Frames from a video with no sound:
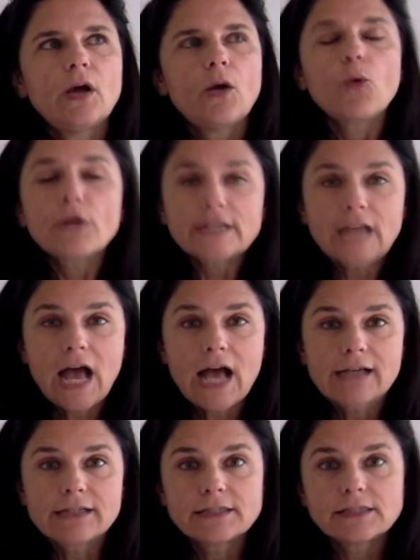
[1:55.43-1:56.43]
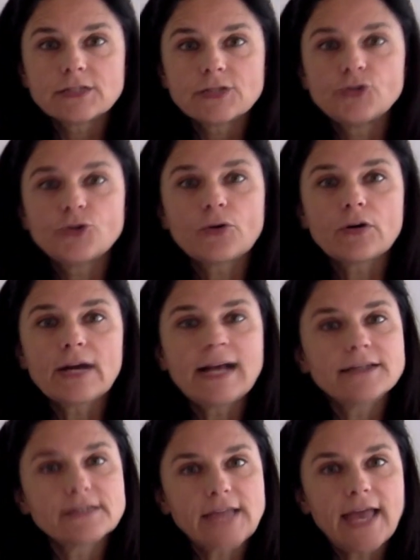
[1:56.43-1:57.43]
organize your
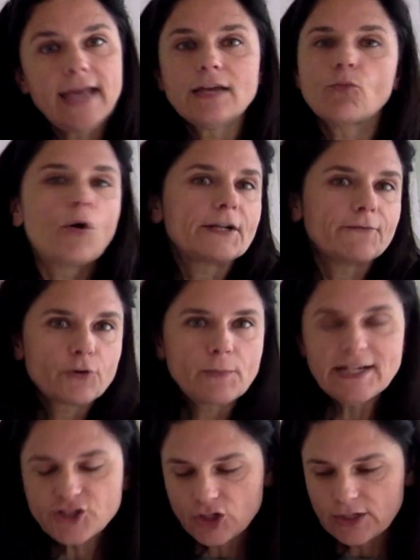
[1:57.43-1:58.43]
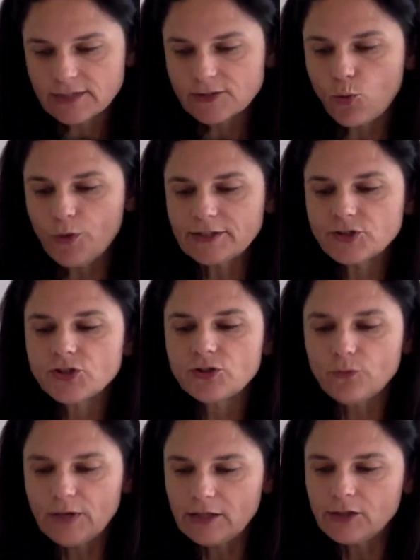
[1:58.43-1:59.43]
essay and what information it's going
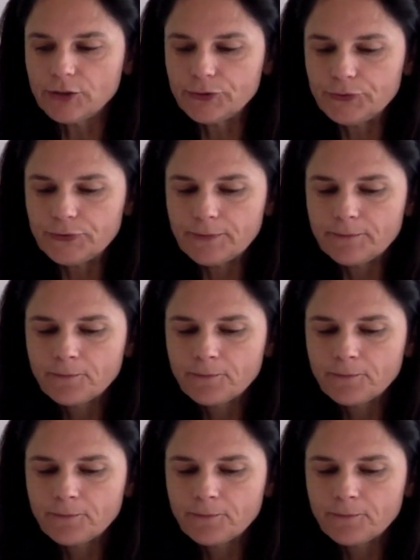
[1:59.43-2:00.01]
to include.